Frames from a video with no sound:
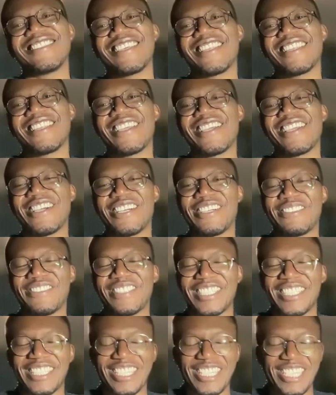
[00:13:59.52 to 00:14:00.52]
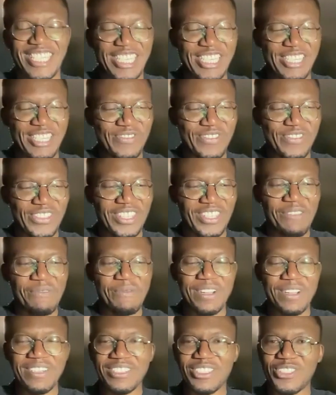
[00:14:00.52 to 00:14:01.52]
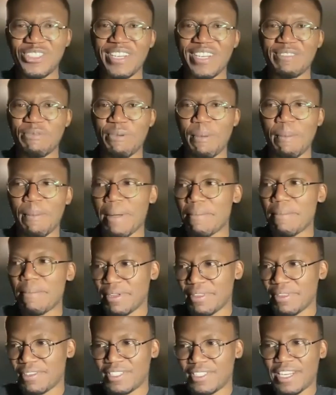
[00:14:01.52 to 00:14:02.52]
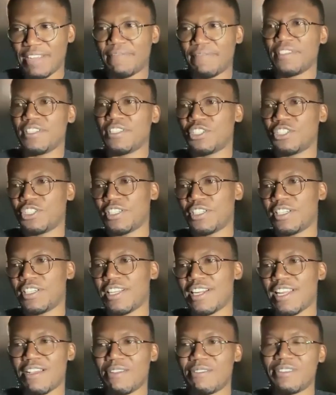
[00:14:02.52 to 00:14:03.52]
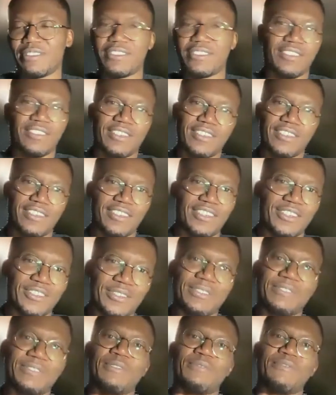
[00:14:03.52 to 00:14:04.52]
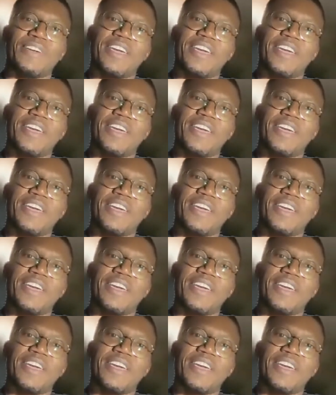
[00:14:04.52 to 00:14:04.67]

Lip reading: say they are, but so I'm gonna try to remember the definition that I was, of